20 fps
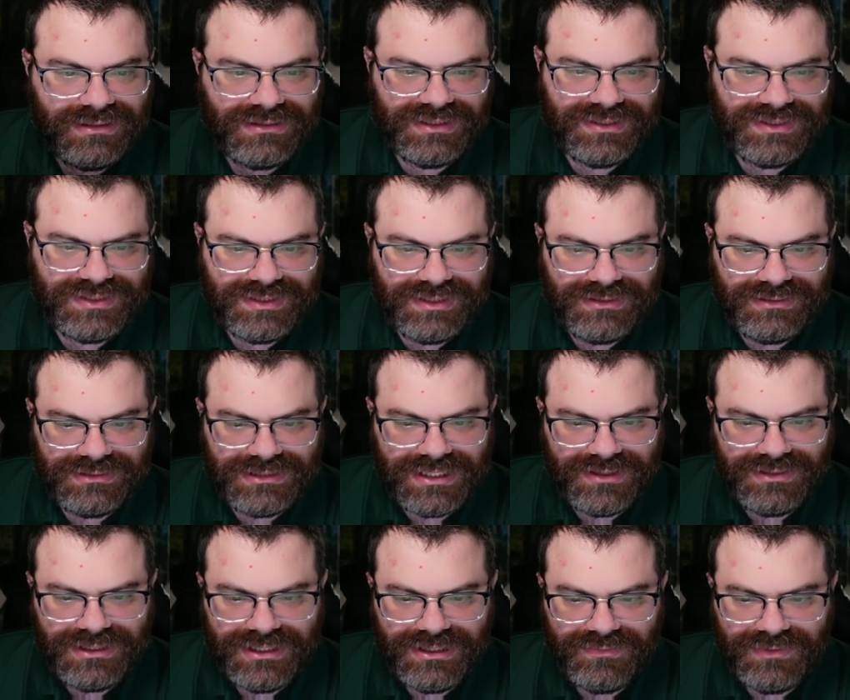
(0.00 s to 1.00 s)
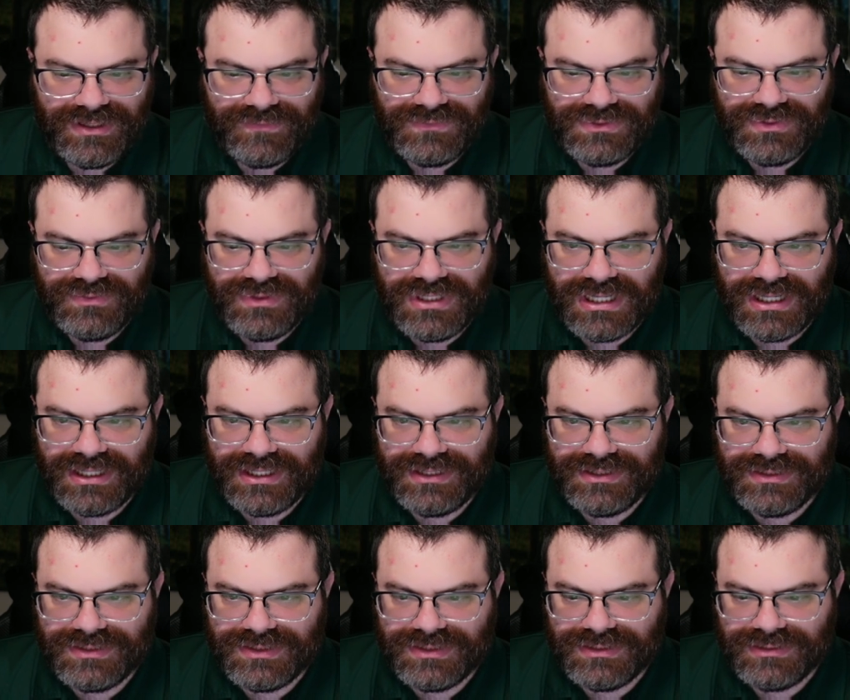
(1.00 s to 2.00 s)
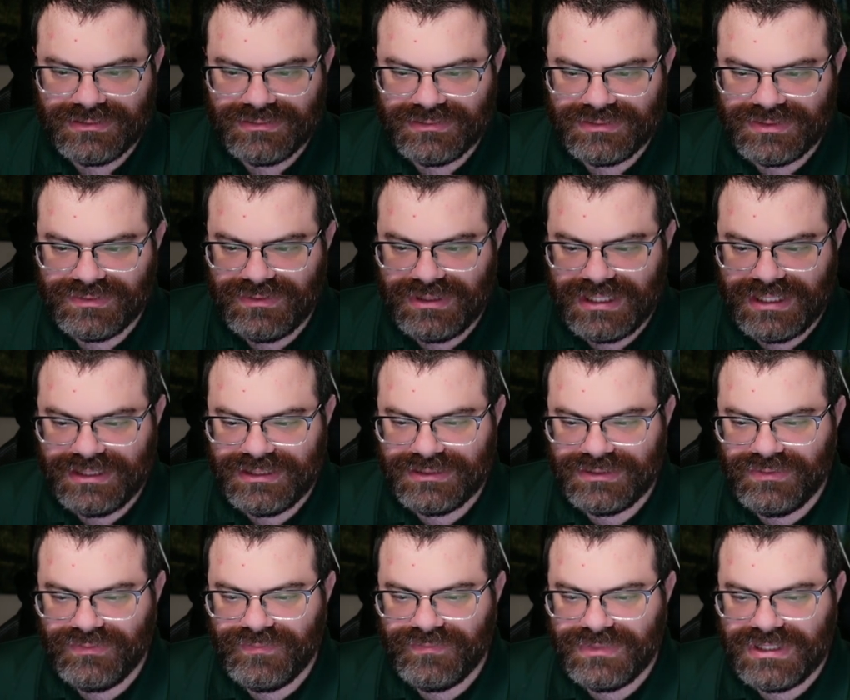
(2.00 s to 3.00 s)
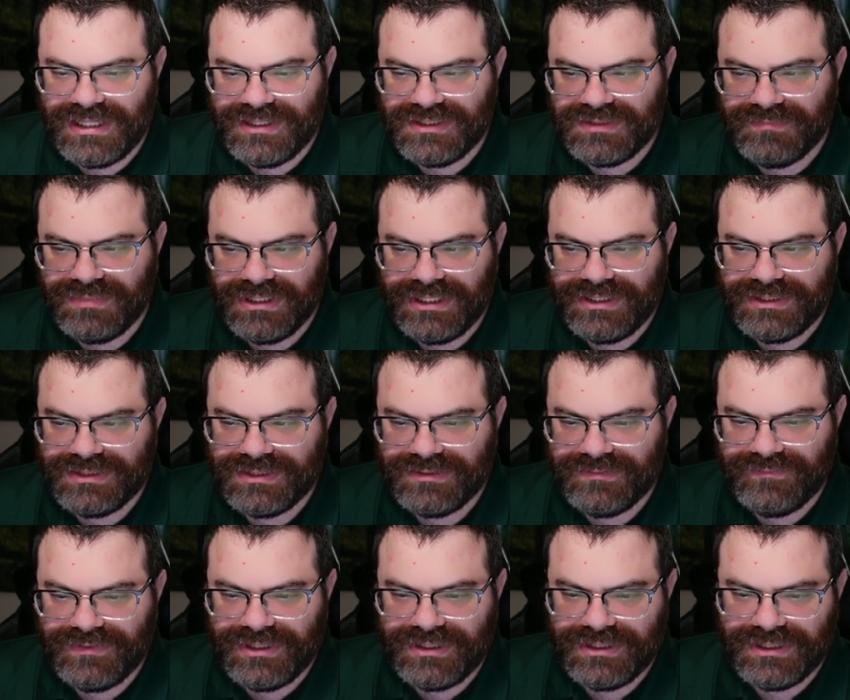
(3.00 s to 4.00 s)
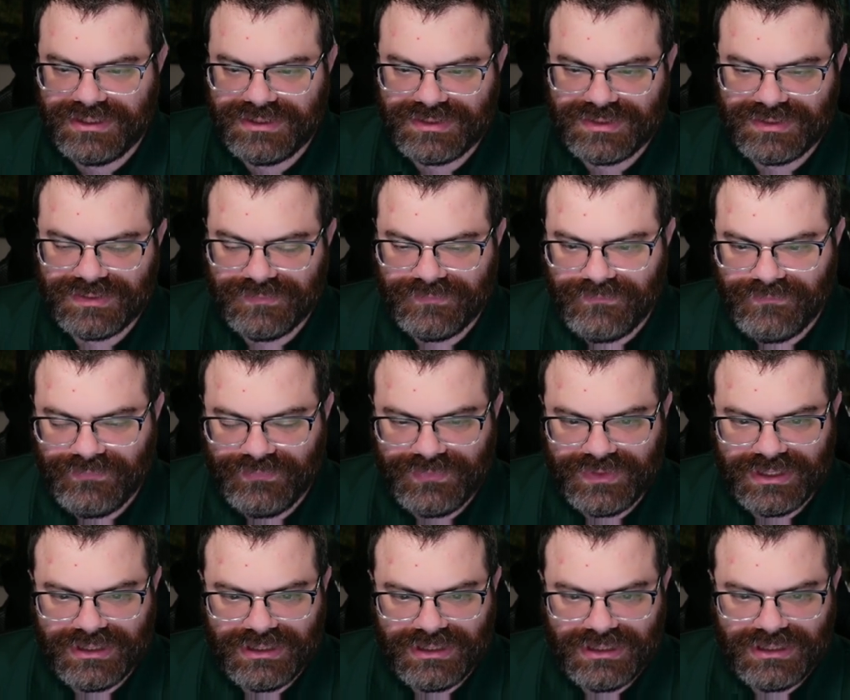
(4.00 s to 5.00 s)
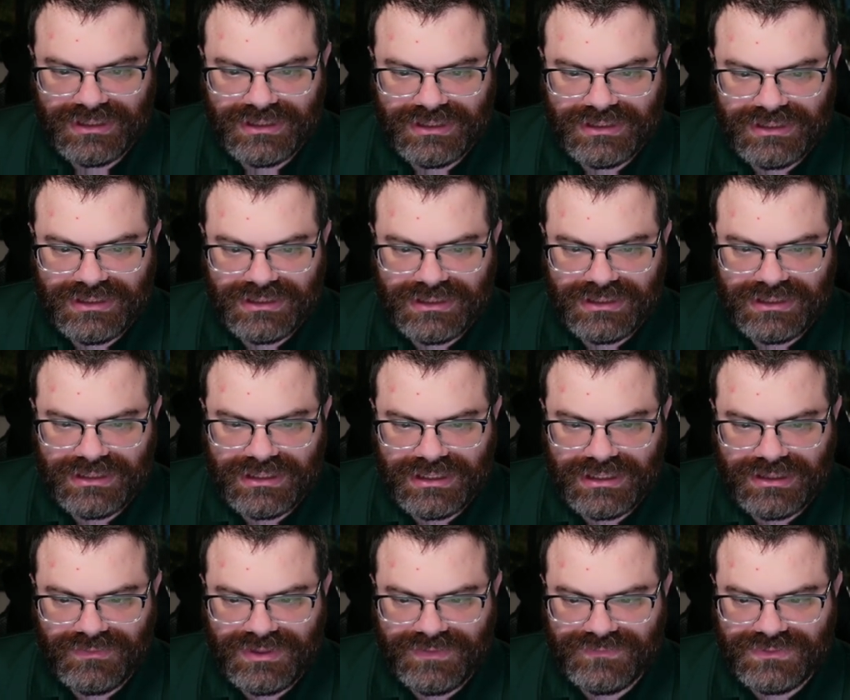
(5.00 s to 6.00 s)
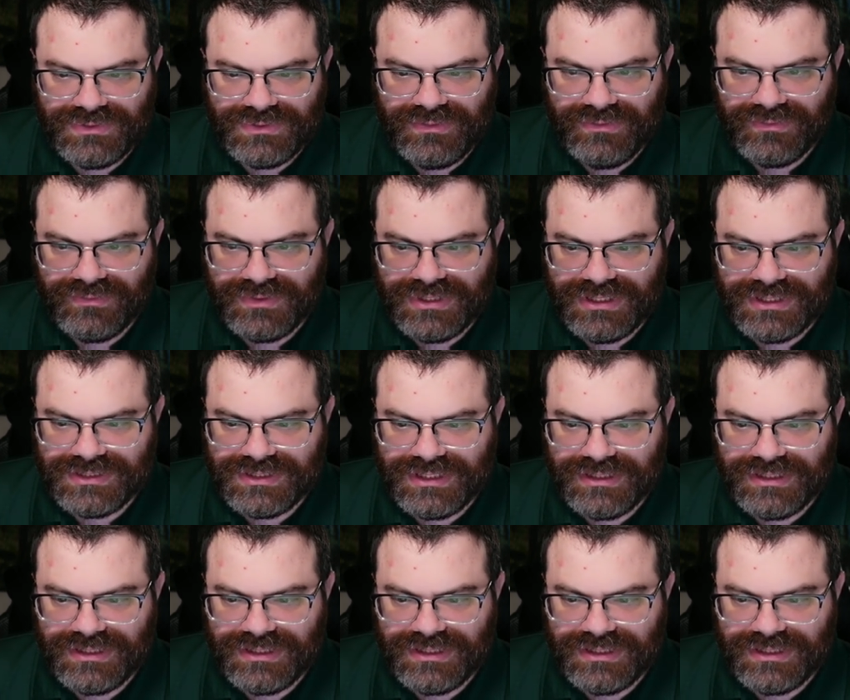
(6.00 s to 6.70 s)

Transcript: Let's see, down here we have two nines. So nine is, oh, nine is placed, very nice. Uh, we have two threes